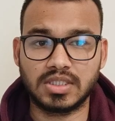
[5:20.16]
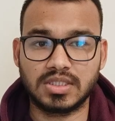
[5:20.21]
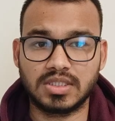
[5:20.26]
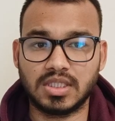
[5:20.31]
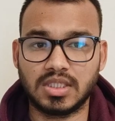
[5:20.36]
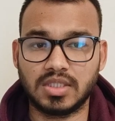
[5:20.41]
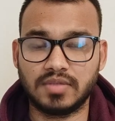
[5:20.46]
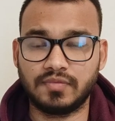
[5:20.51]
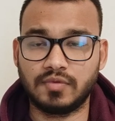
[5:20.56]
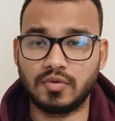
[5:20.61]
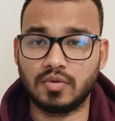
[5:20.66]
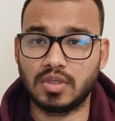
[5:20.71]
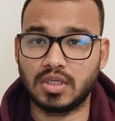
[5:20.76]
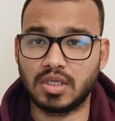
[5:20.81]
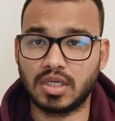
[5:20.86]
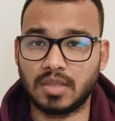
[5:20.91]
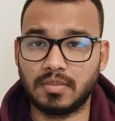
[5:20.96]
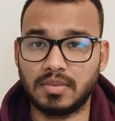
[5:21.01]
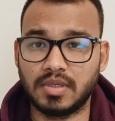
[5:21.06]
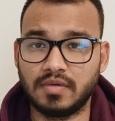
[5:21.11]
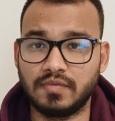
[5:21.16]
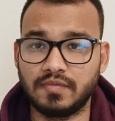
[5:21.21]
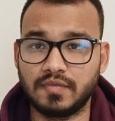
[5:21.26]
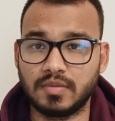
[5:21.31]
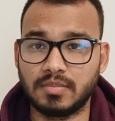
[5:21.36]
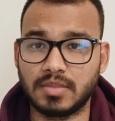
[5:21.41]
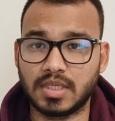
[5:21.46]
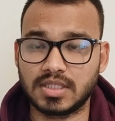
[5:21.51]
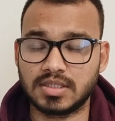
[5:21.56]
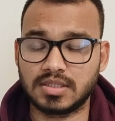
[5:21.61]
let's say if you are coming
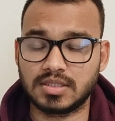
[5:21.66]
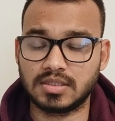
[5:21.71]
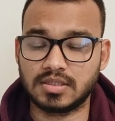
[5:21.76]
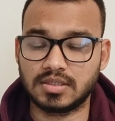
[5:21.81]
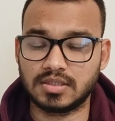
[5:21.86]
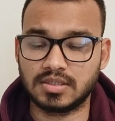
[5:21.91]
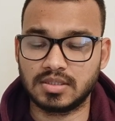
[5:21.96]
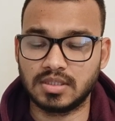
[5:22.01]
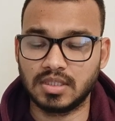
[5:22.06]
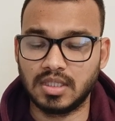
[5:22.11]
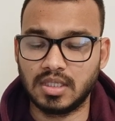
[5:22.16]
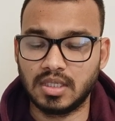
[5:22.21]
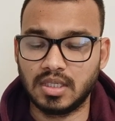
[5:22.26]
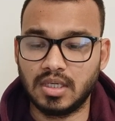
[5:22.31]
for masters